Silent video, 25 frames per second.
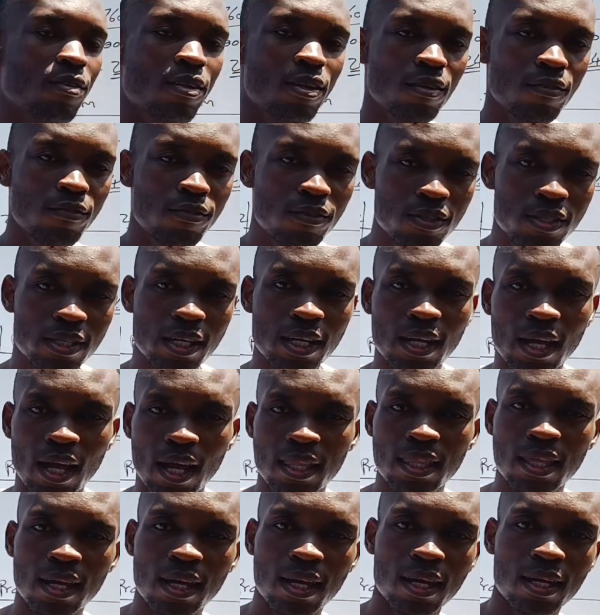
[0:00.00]
even if you check
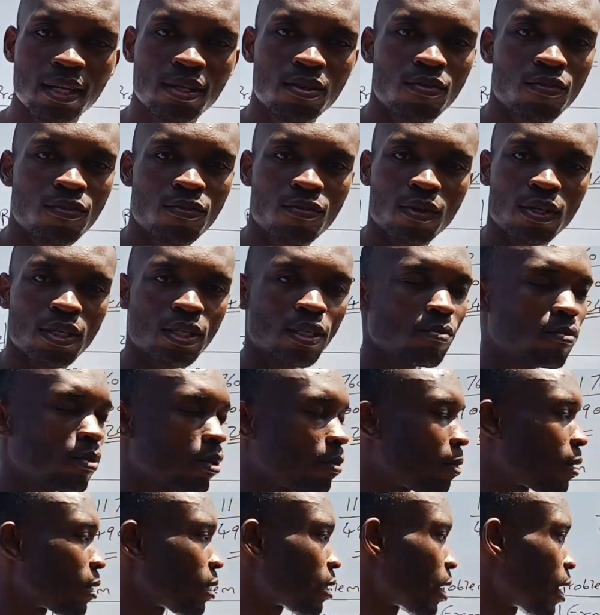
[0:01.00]
other kind of question
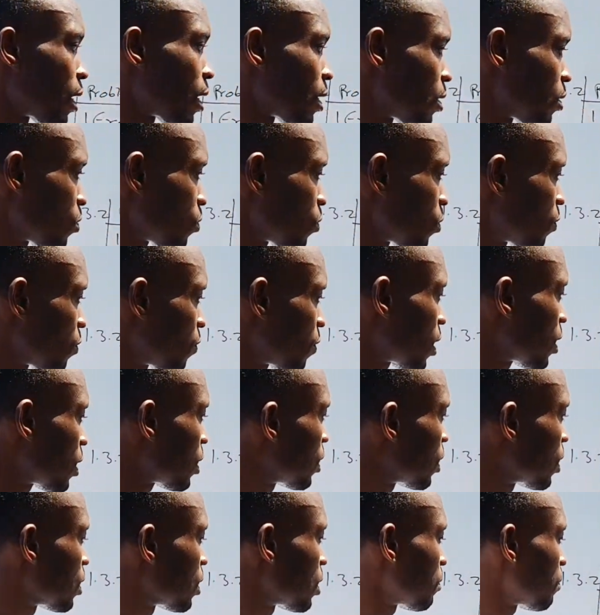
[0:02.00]
papers, guys, you will
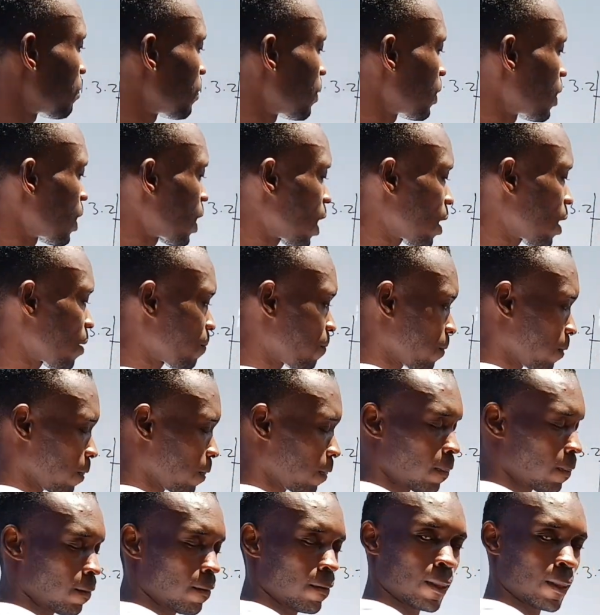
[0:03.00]
find the similar
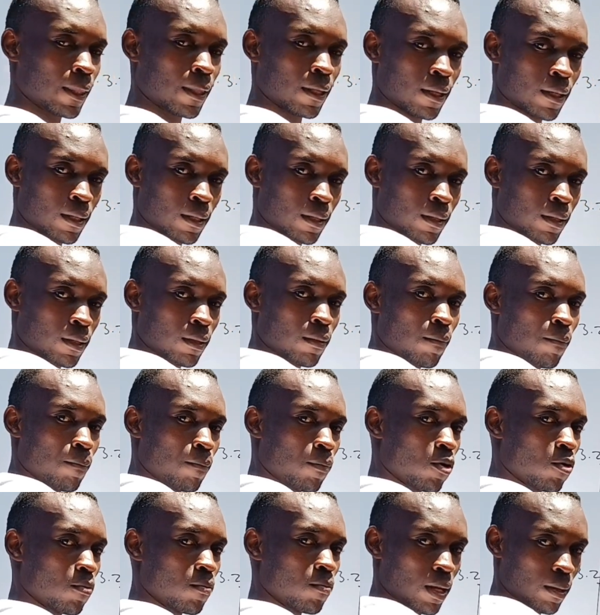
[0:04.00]

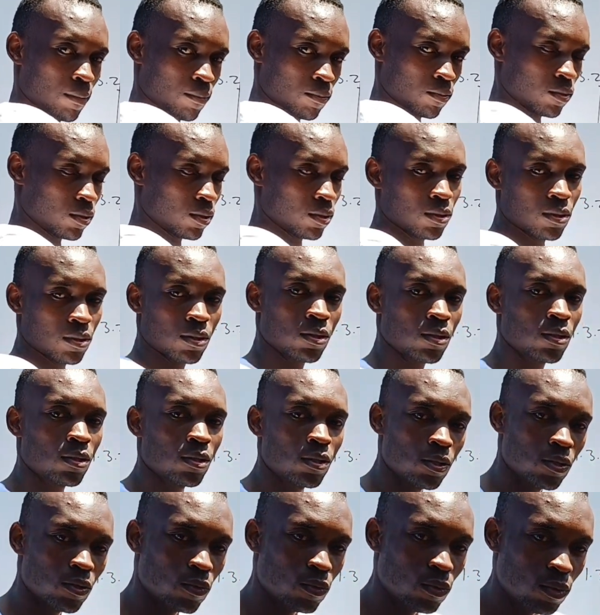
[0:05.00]
problems.
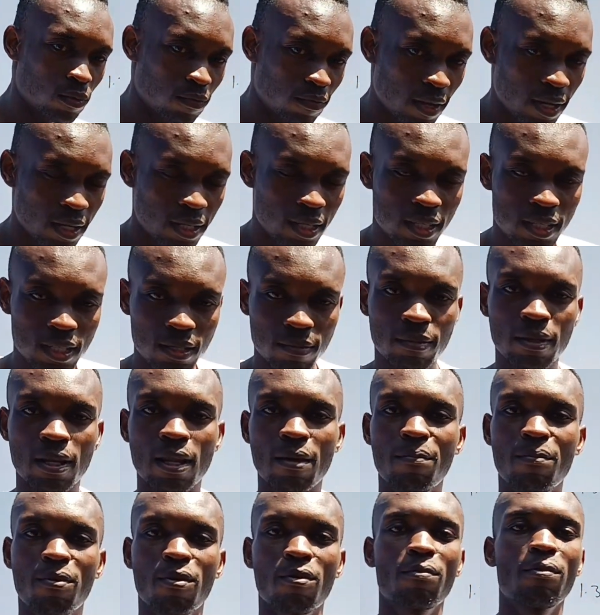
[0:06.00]
You will find the
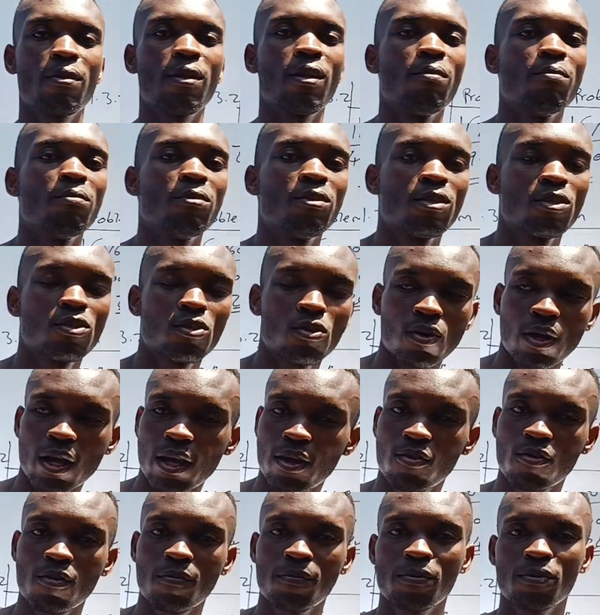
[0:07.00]
similar problems. So
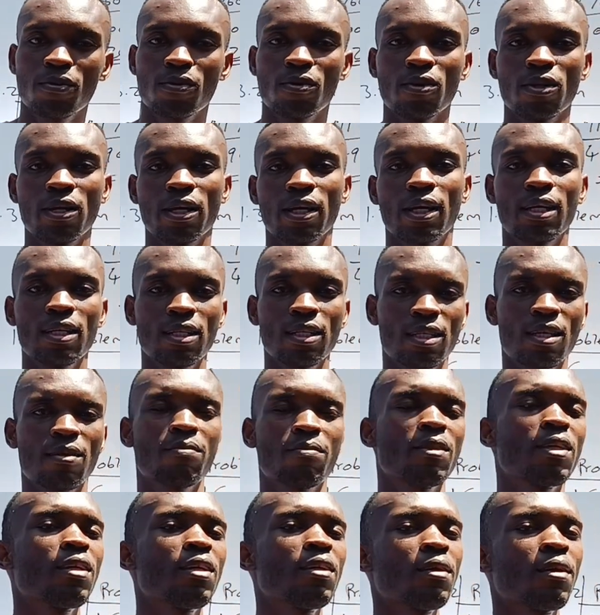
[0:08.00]
I hope you're gonna get
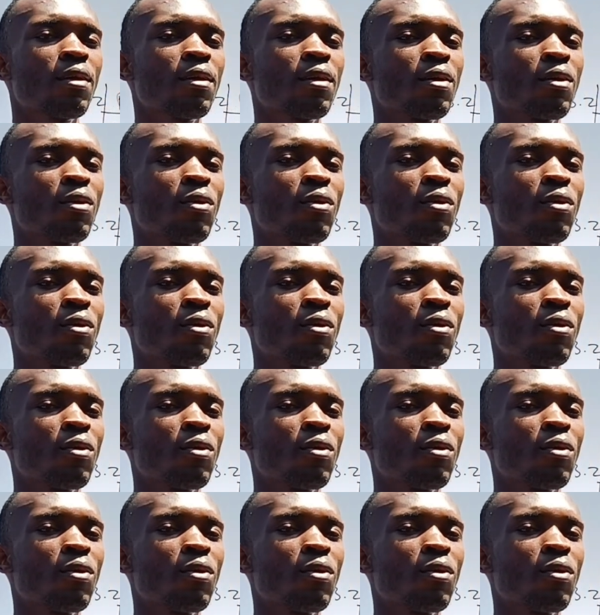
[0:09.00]
something